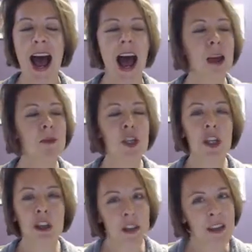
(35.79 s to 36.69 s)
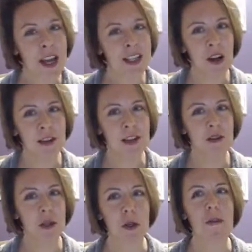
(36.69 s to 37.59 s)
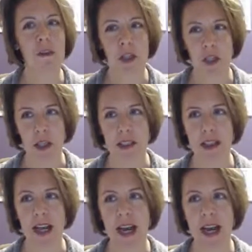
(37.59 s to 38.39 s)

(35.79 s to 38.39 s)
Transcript: I'm sure that that's also true for girls.